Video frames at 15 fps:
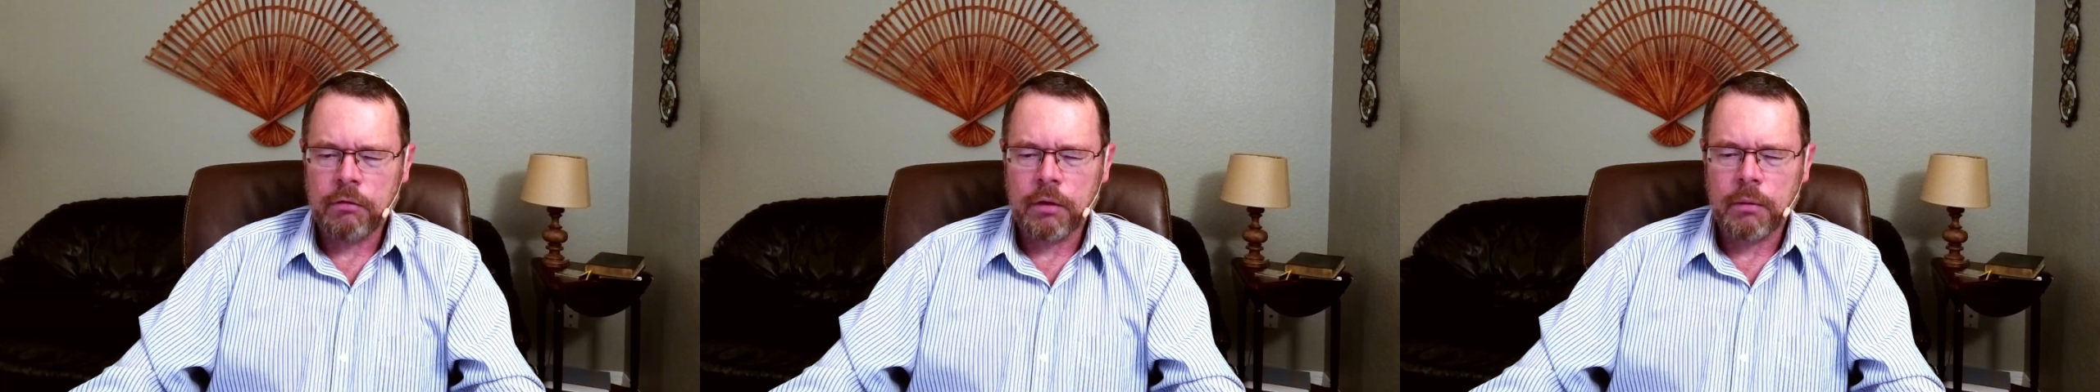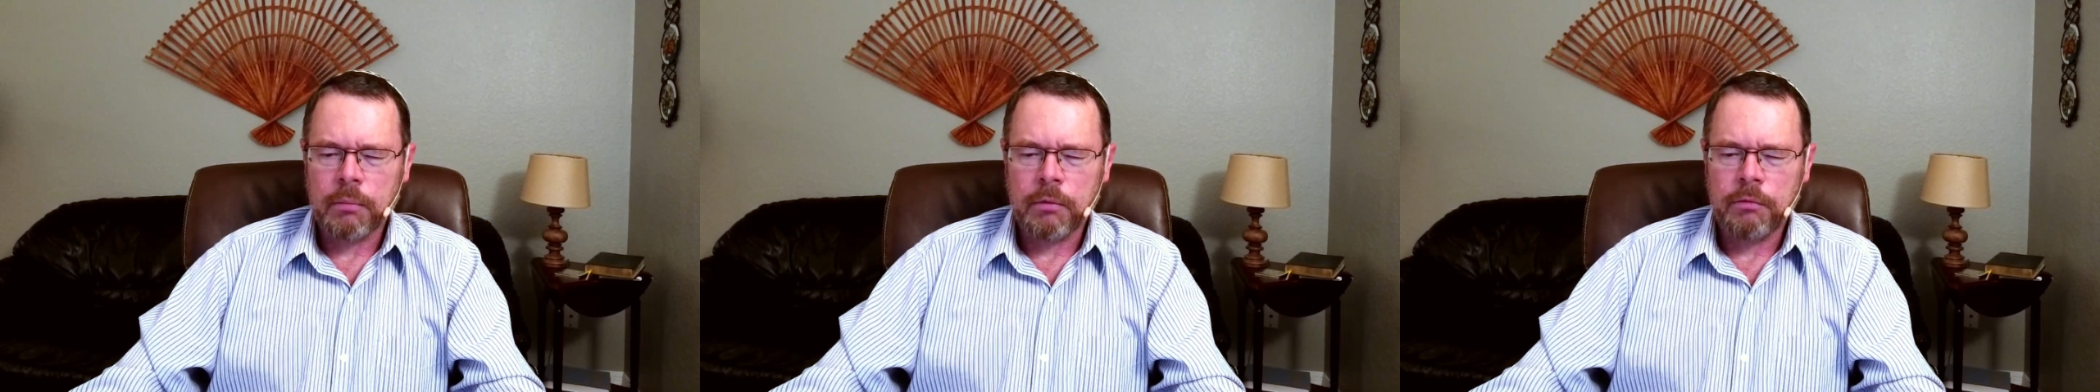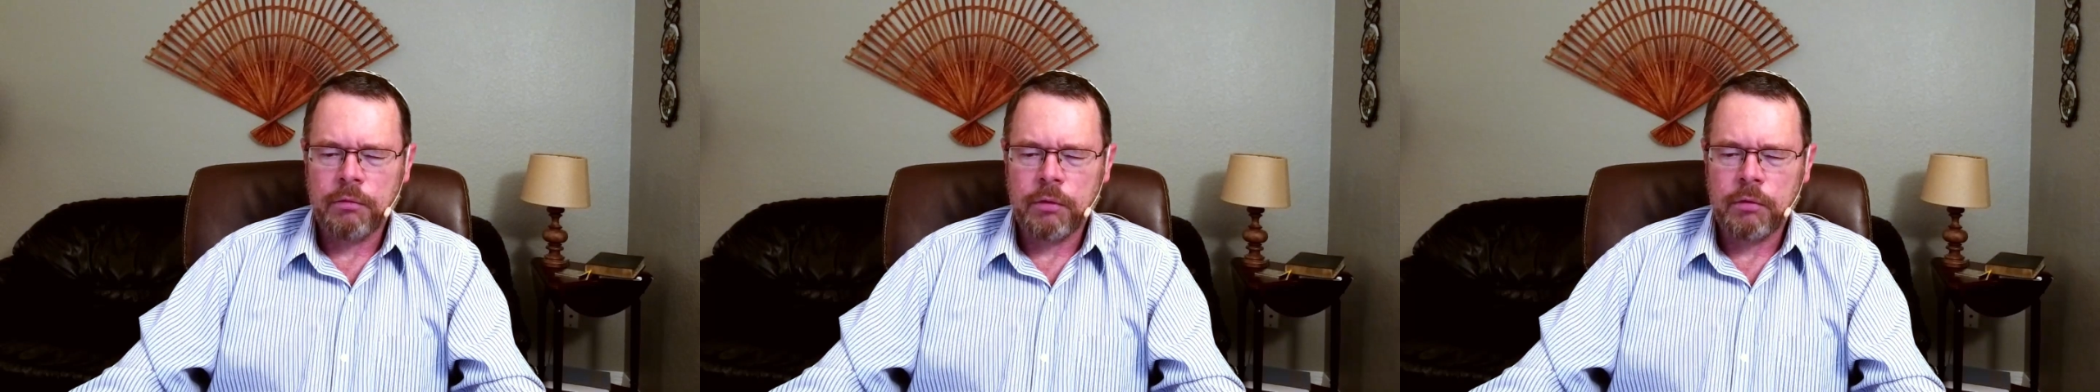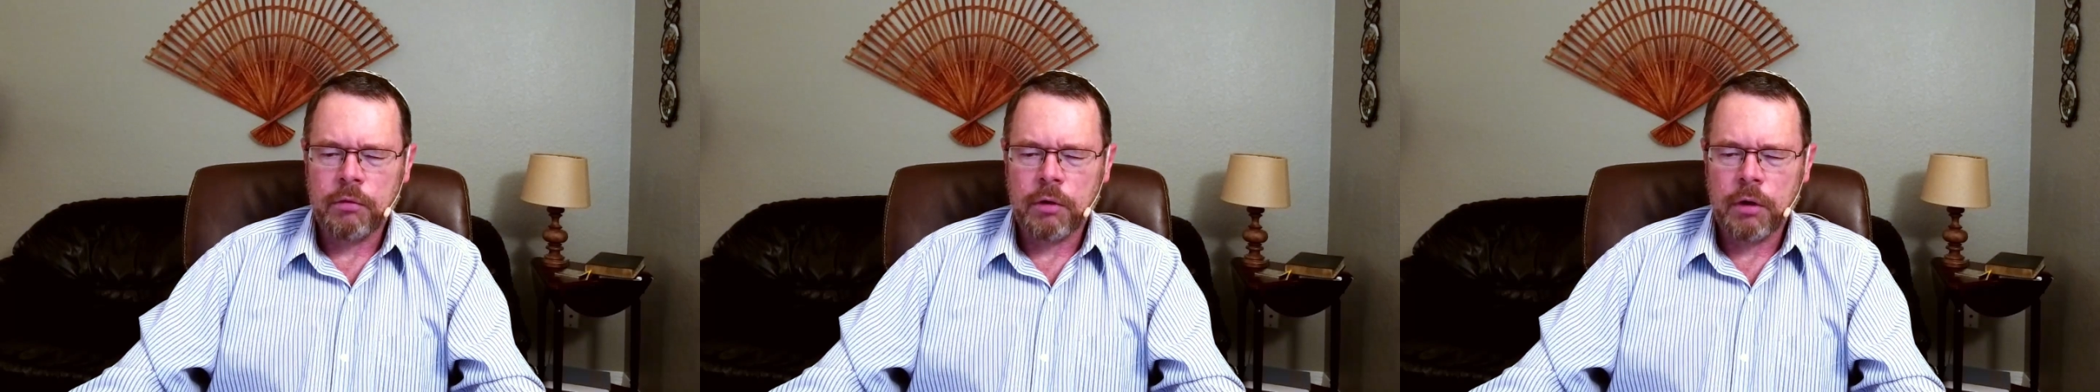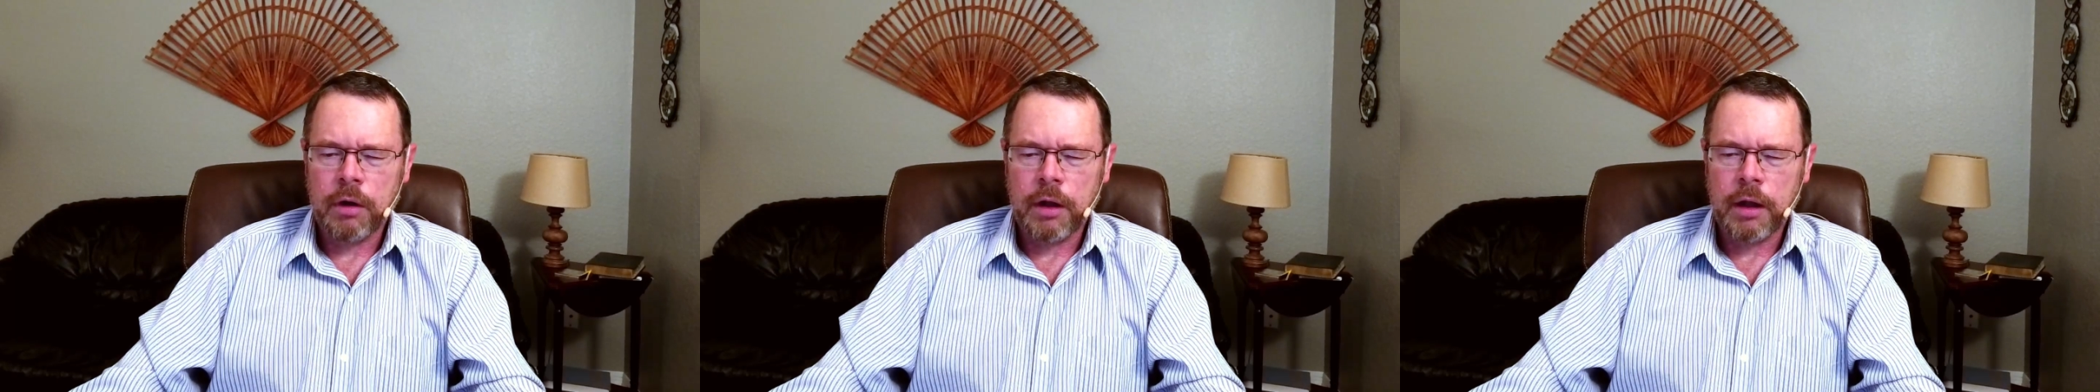If you
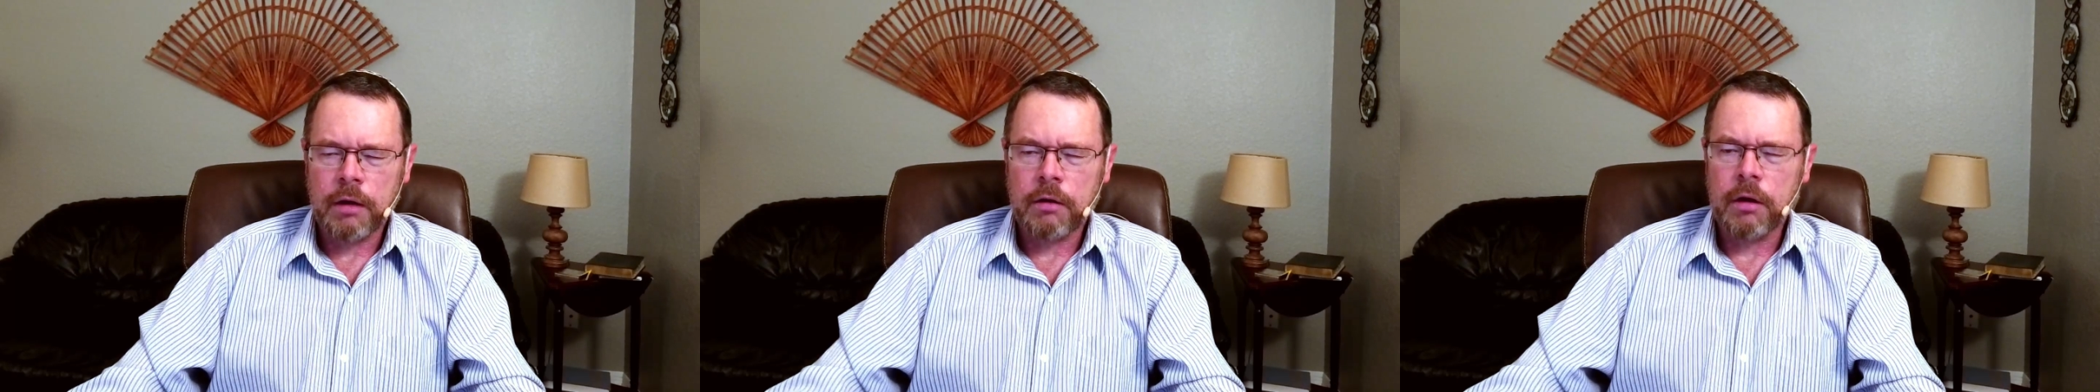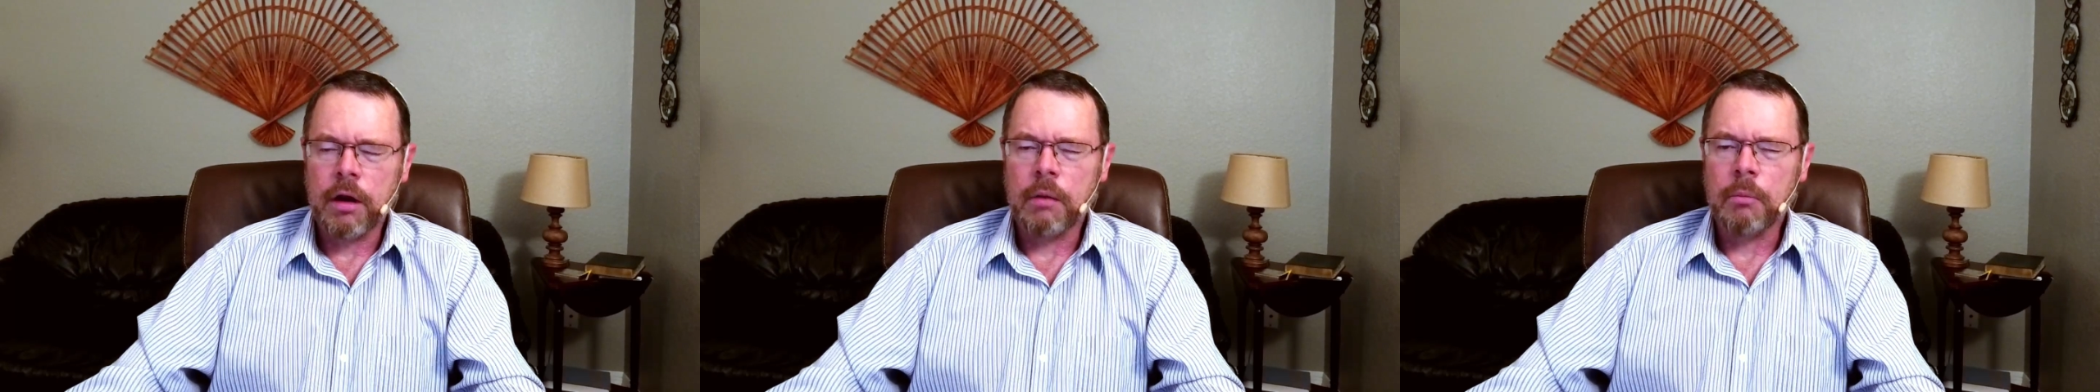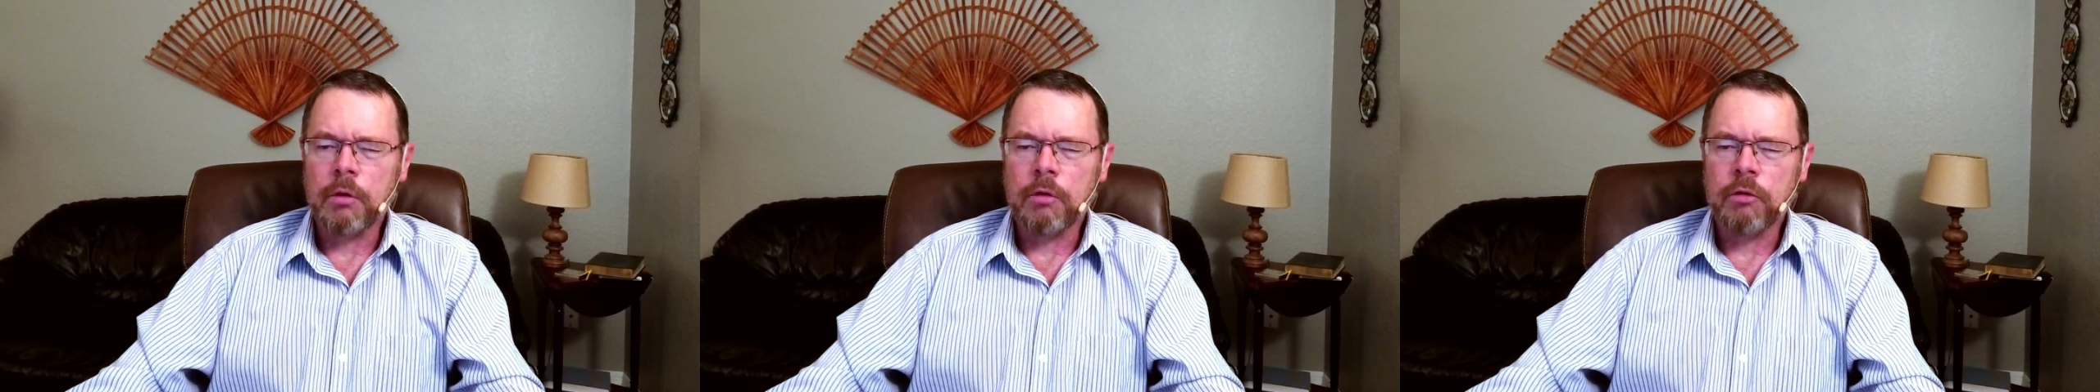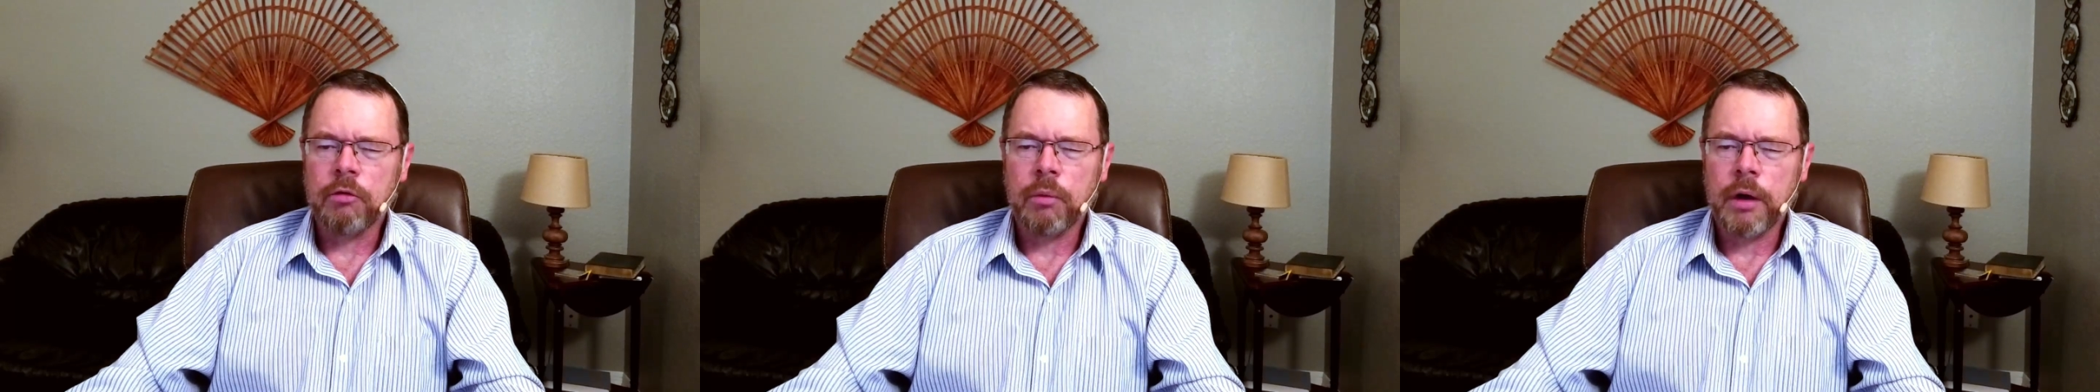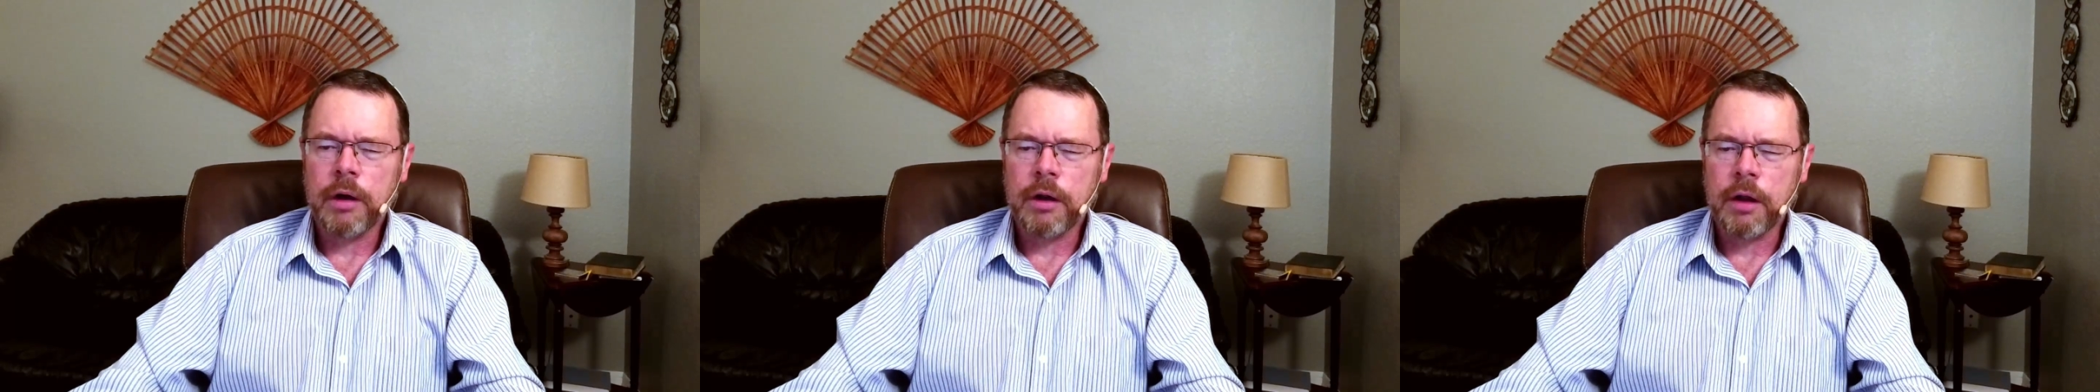turn ahead to Numbers
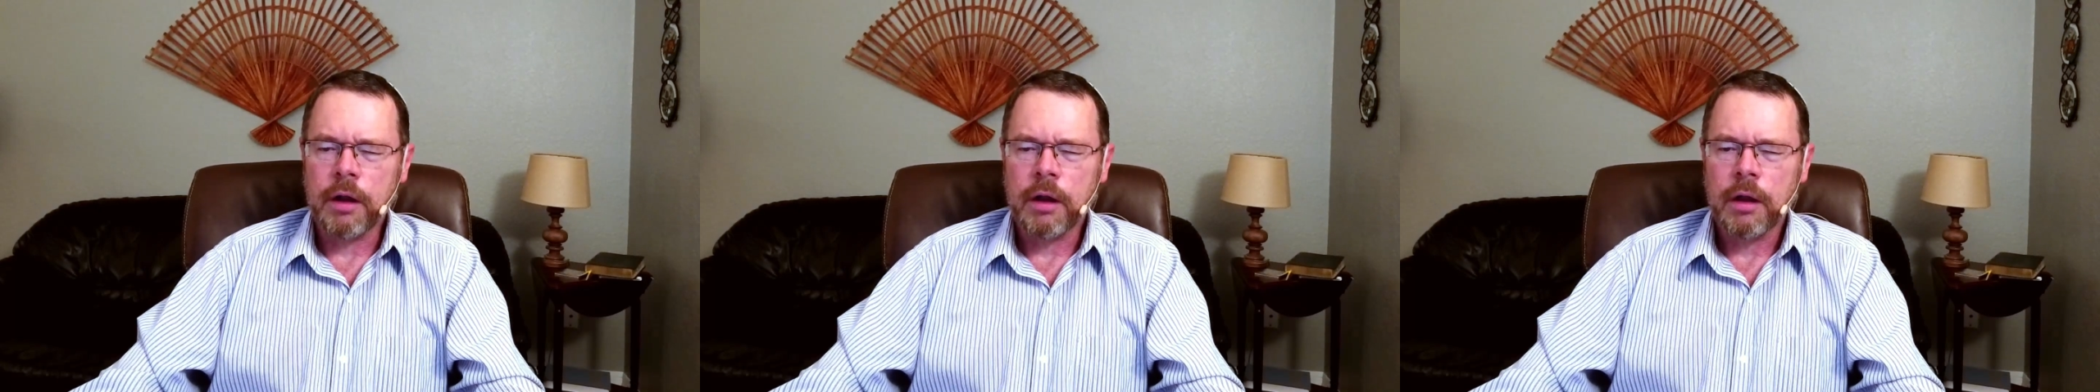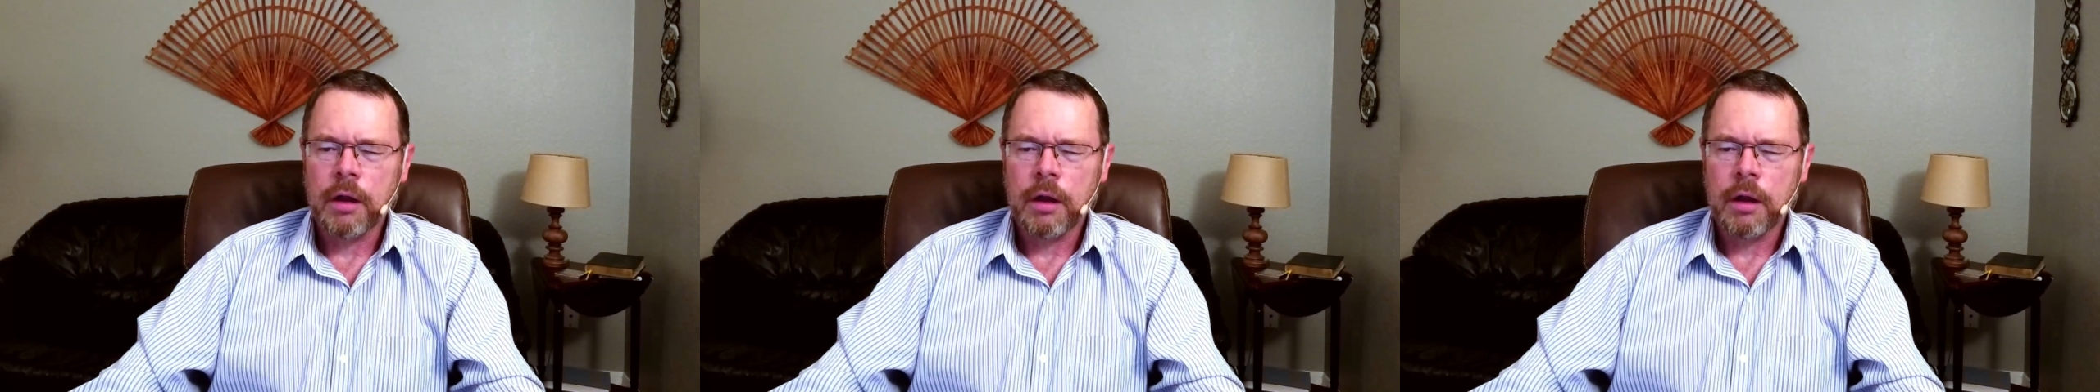20,